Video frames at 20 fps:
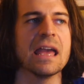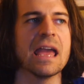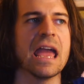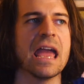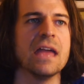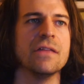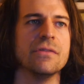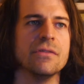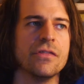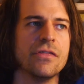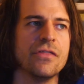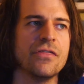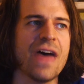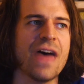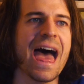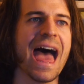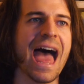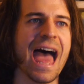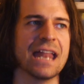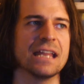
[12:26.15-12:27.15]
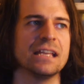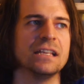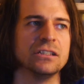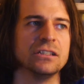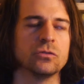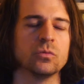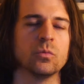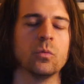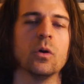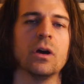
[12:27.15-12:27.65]
And that
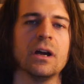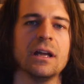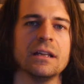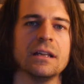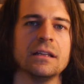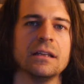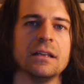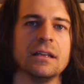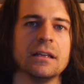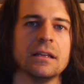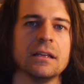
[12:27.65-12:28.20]
is what